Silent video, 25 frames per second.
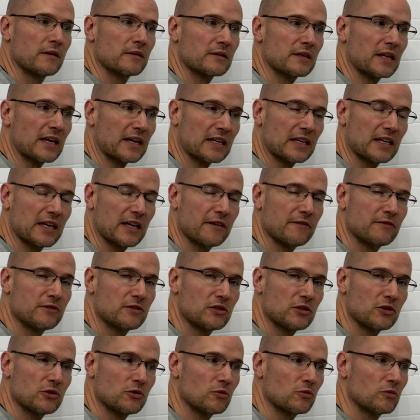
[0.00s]
that gives
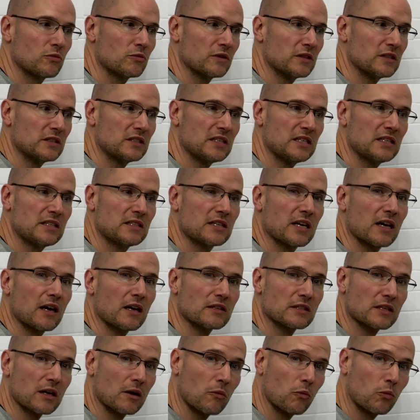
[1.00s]
you the
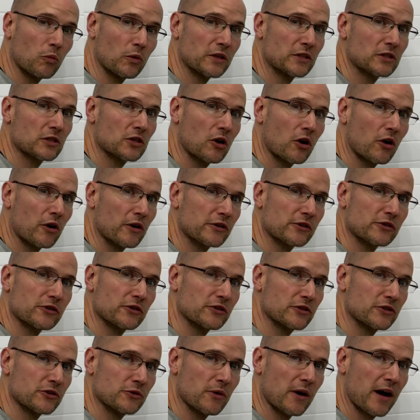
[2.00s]
details on which
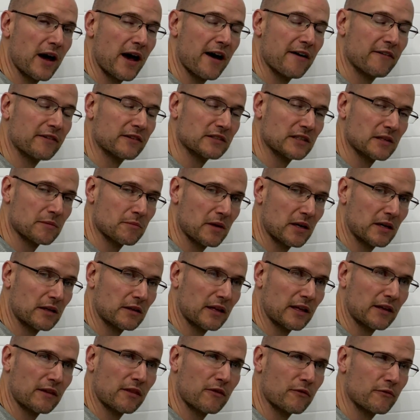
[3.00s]
cartridge you have, because they make
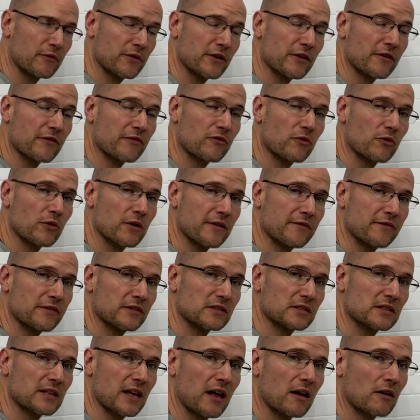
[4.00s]
like 3 or 4 different
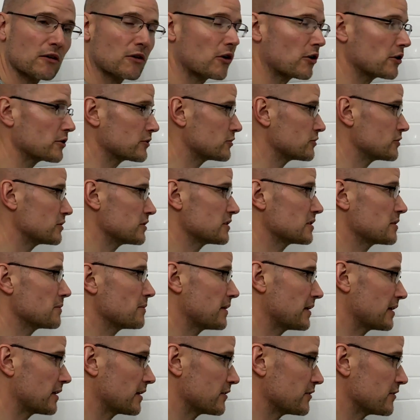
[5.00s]
style cartridges
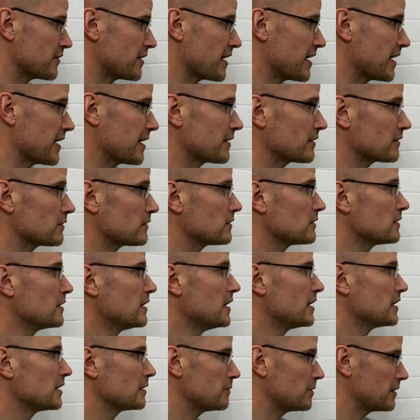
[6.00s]
depending on your handle,
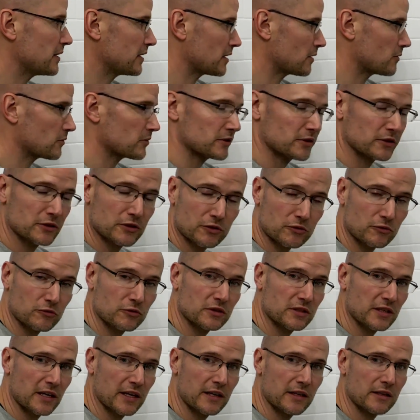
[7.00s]
depending on where your screw
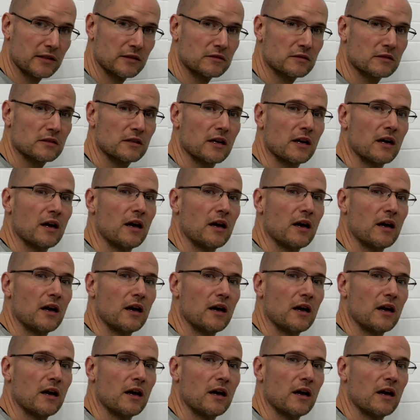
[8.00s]
set is.